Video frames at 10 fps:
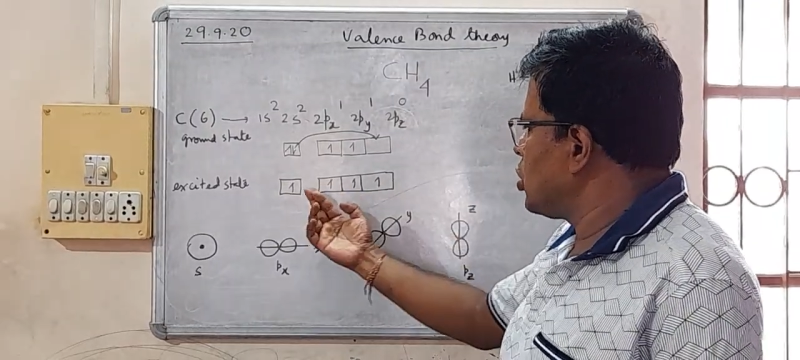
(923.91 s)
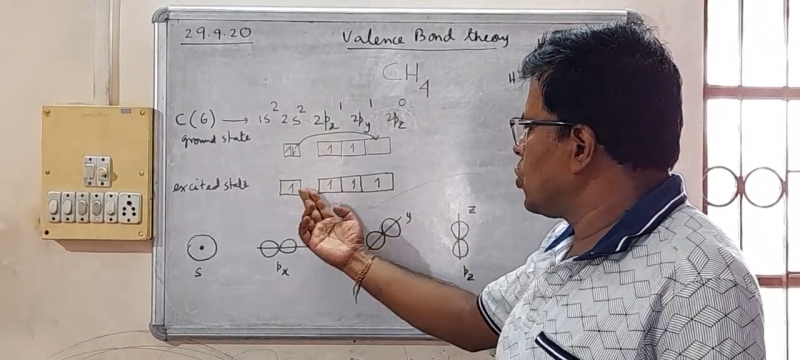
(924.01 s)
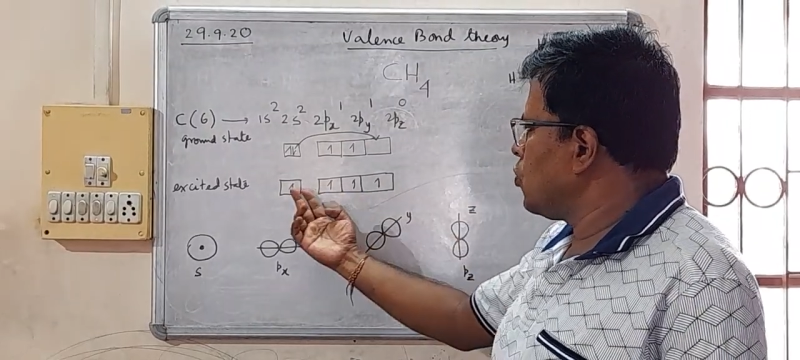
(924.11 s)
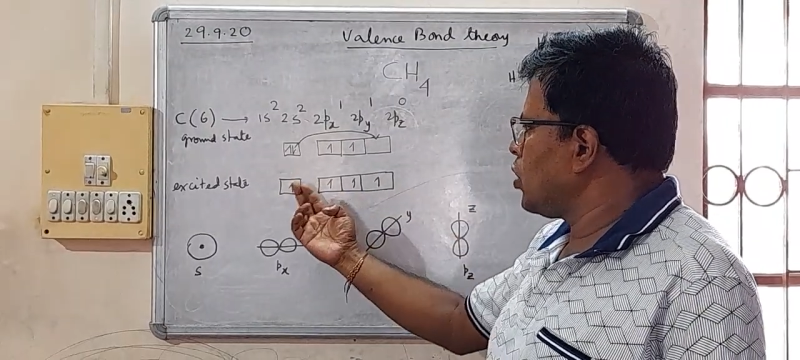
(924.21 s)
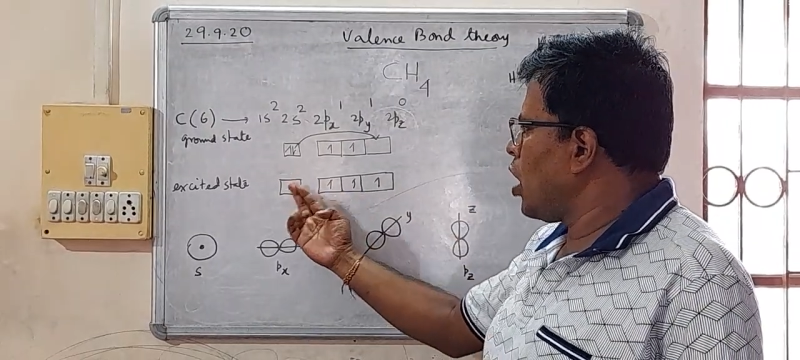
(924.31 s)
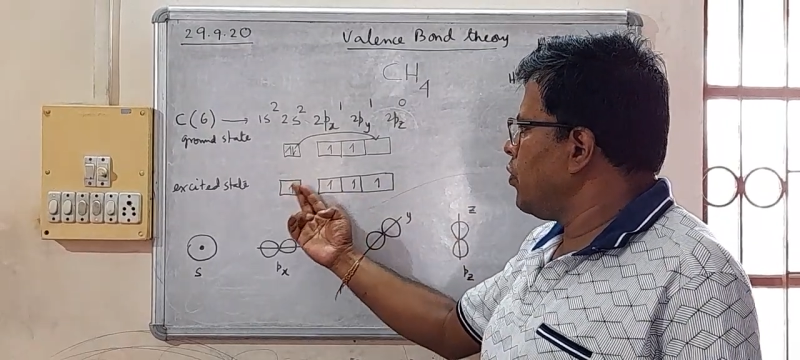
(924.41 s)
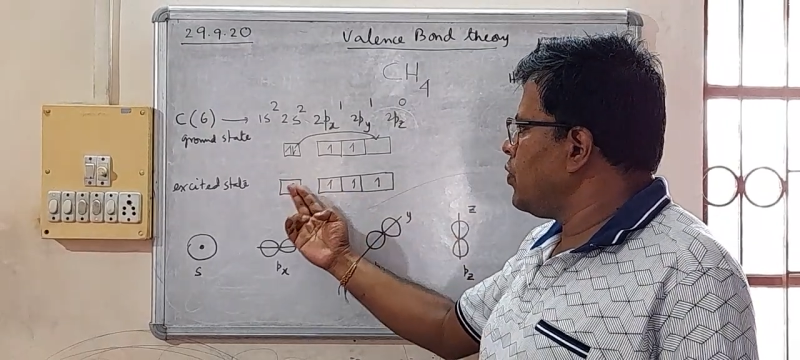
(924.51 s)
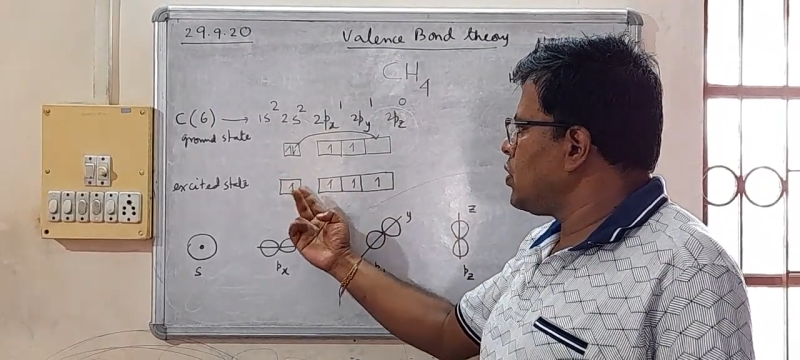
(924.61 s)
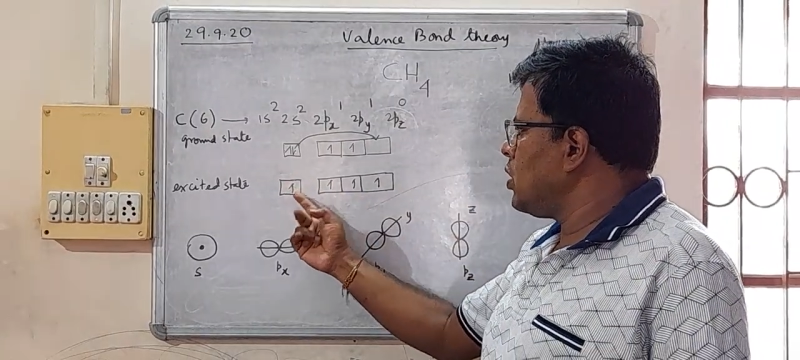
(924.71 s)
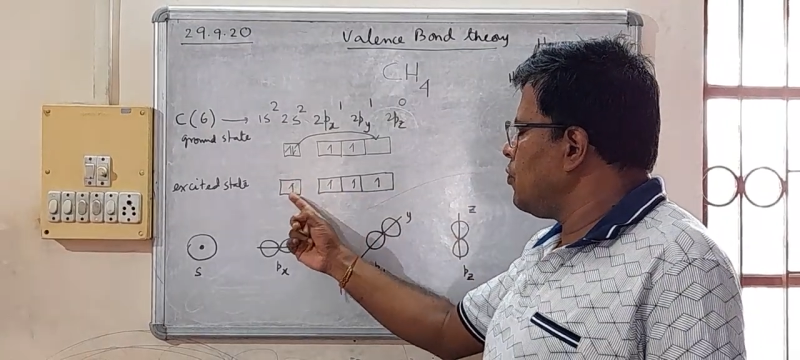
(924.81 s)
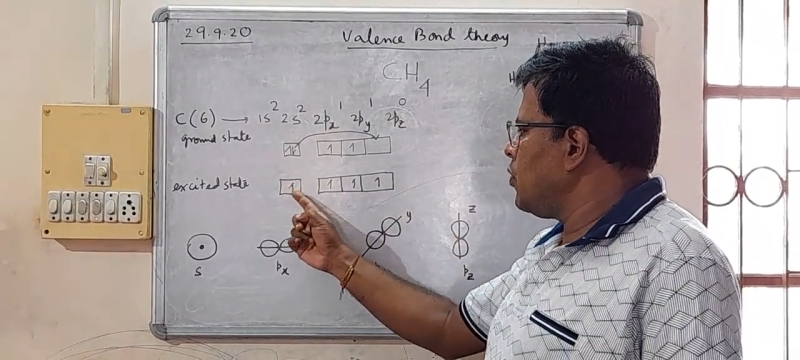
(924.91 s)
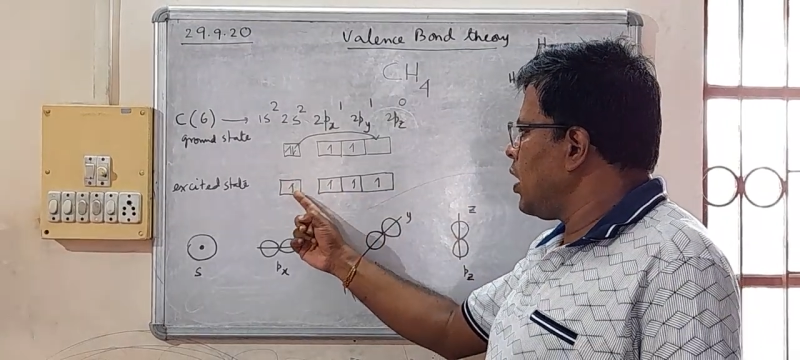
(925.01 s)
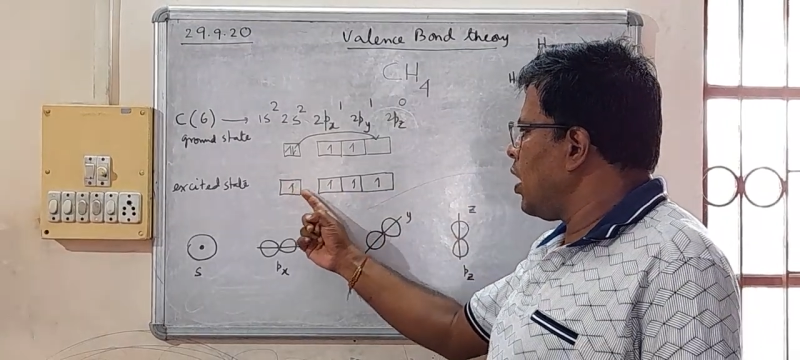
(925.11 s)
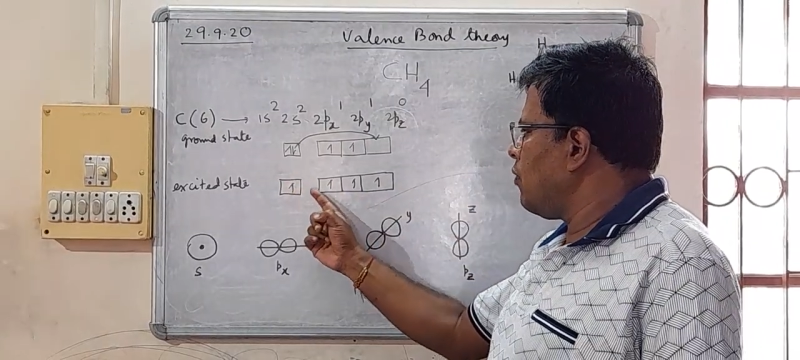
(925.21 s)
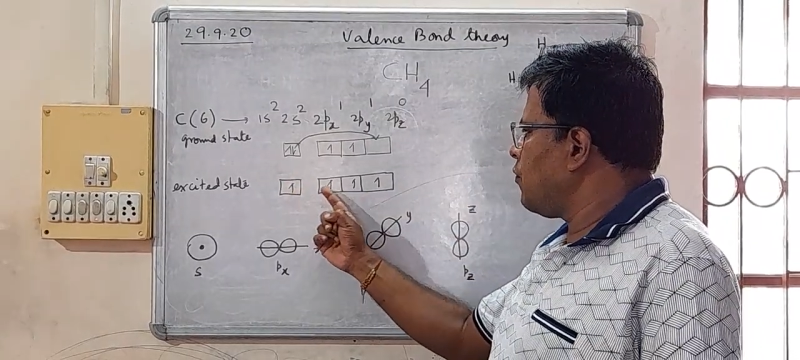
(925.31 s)
So now you see we
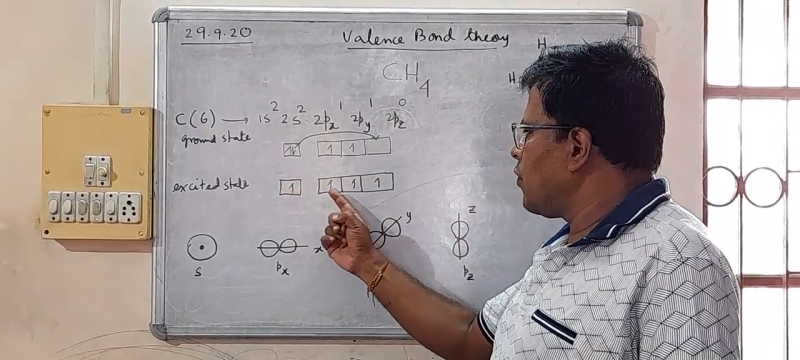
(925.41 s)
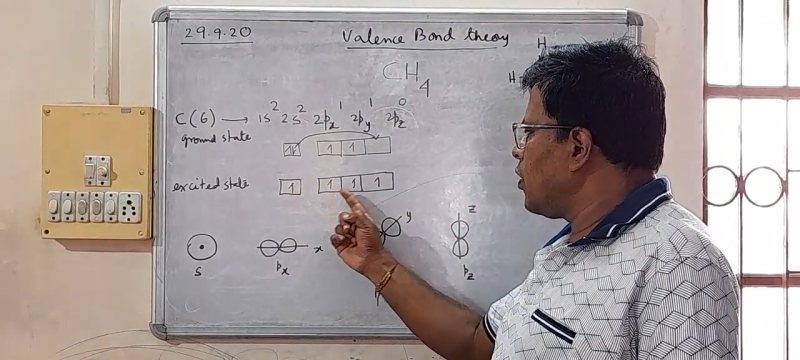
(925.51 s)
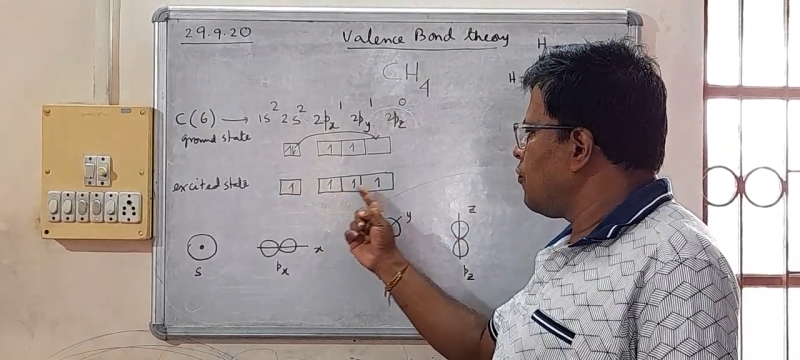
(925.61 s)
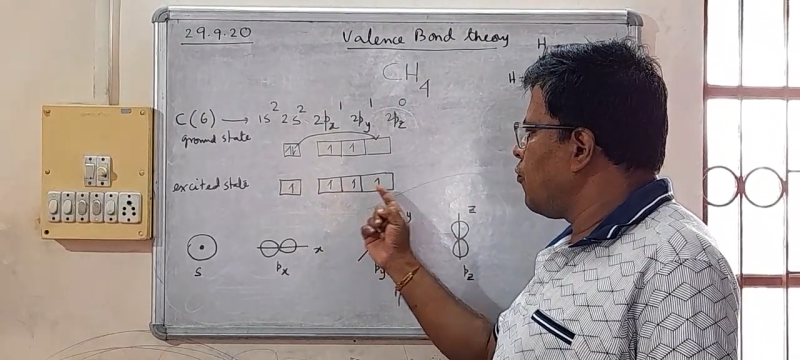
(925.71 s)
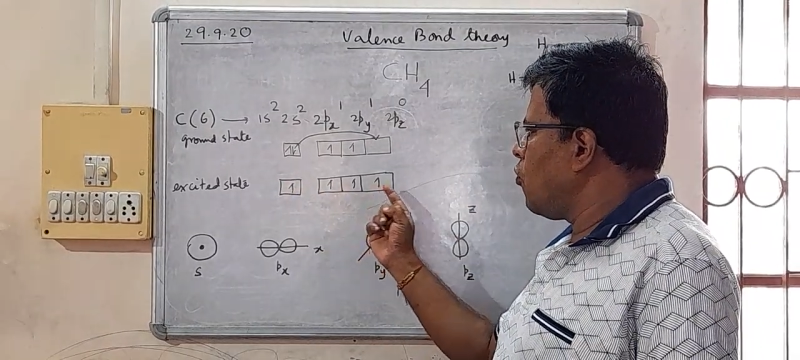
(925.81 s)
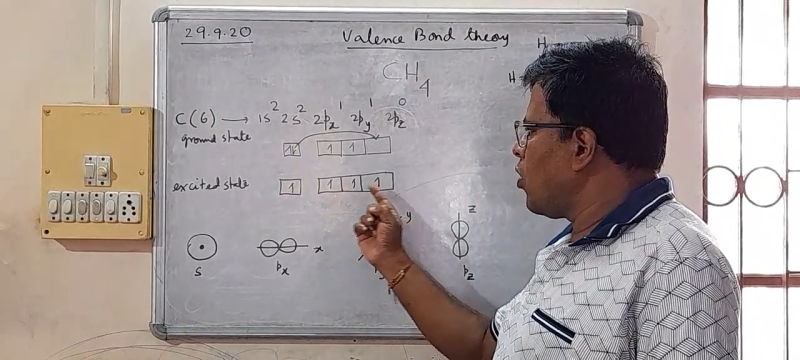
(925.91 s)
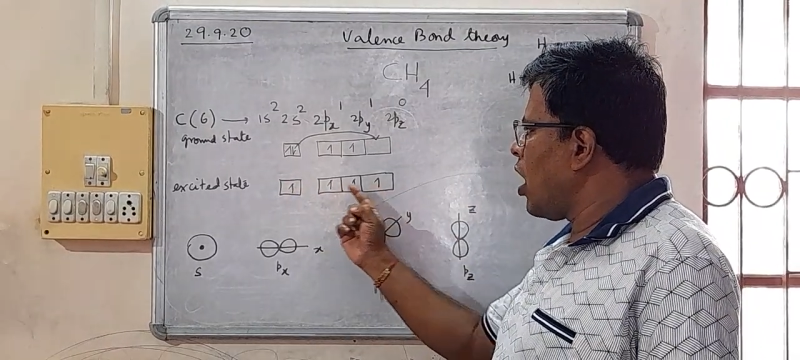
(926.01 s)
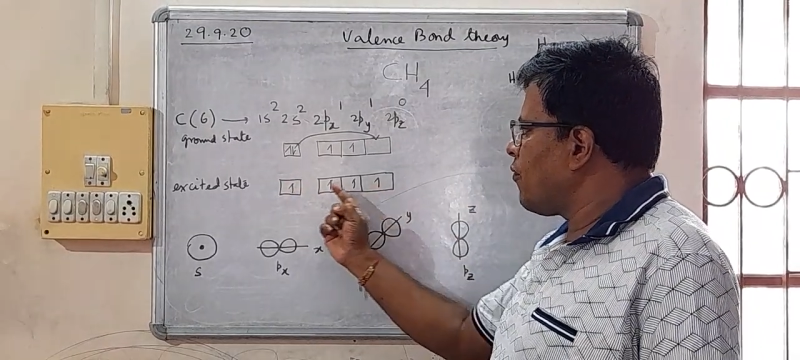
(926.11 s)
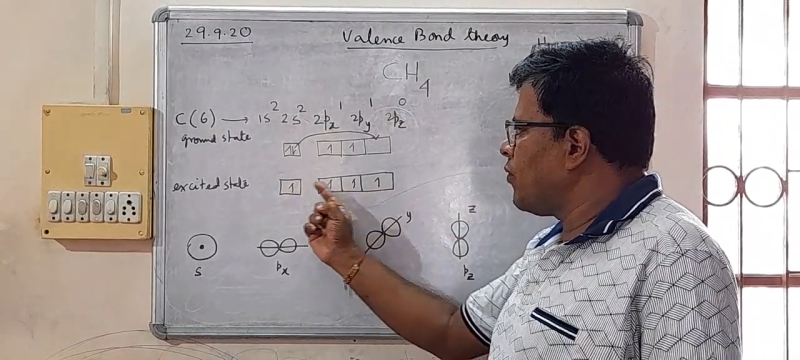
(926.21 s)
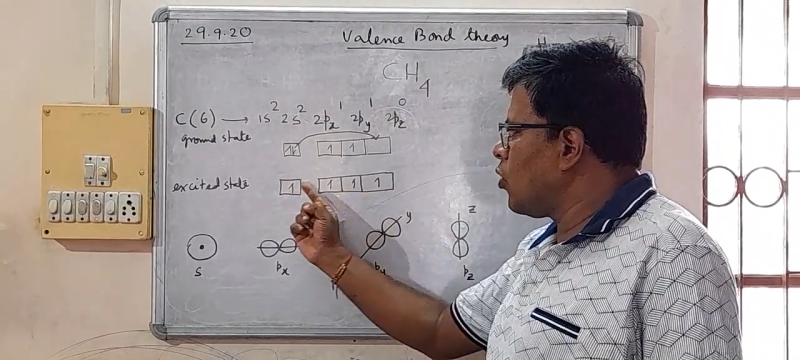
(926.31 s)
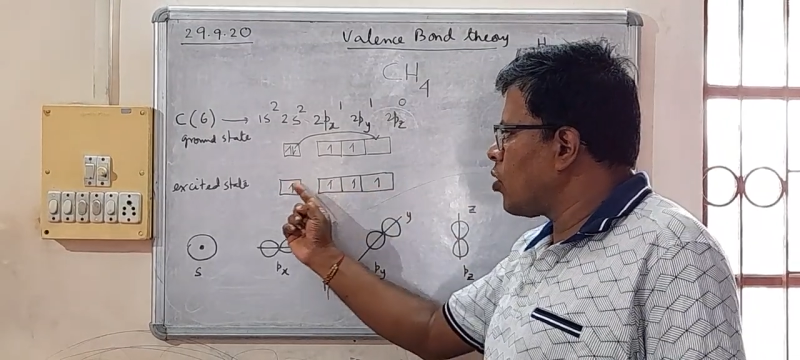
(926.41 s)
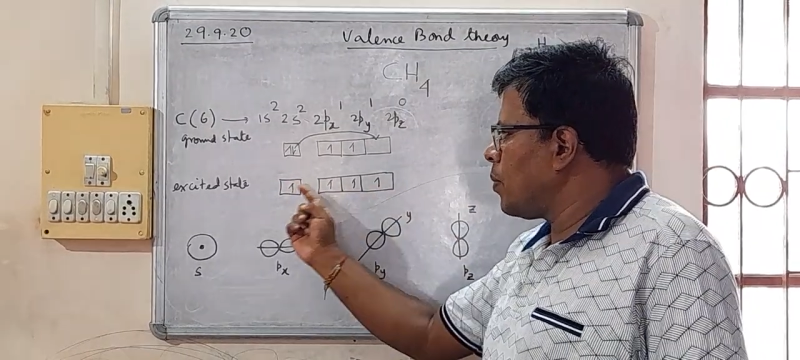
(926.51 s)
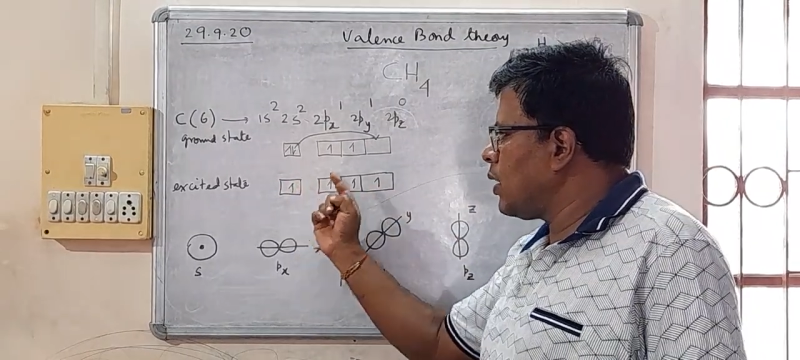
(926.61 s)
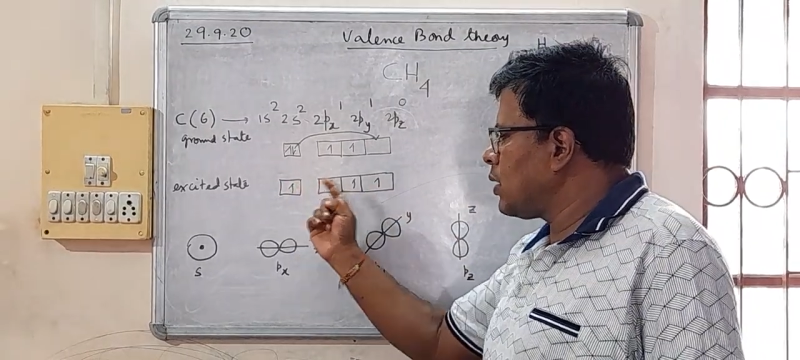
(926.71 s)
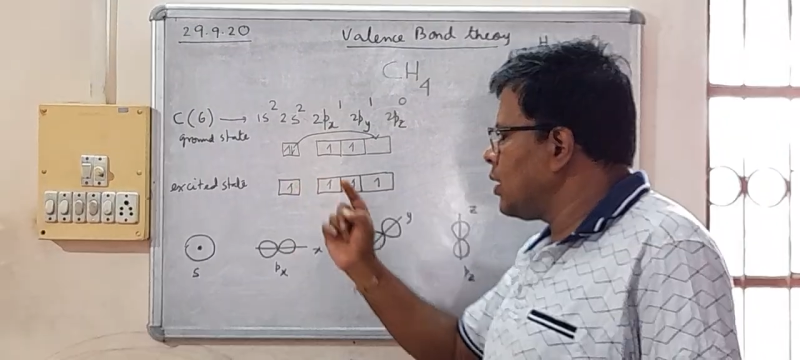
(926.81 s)
have 4 half-filled
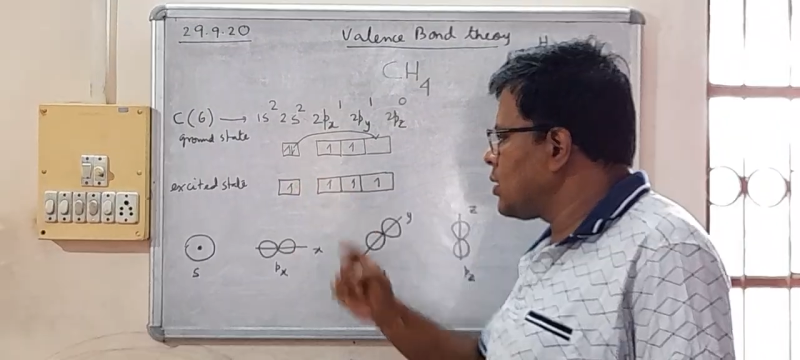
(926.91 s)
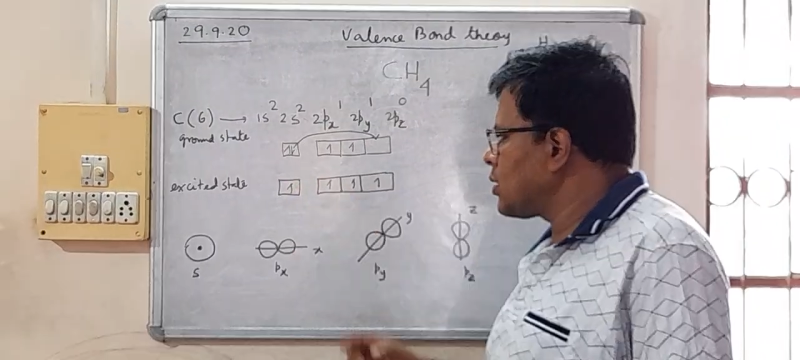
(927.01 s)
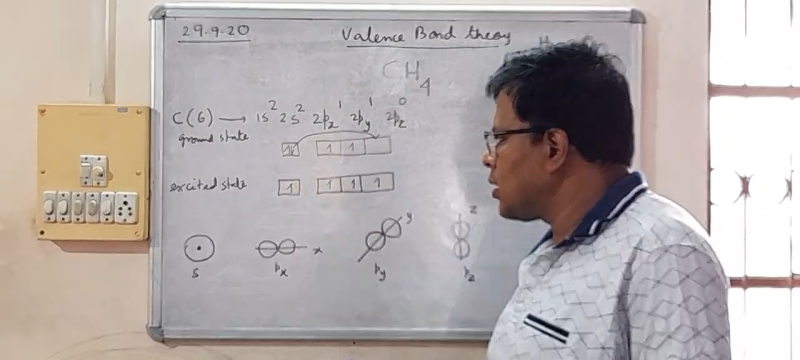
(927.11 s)
orbitals.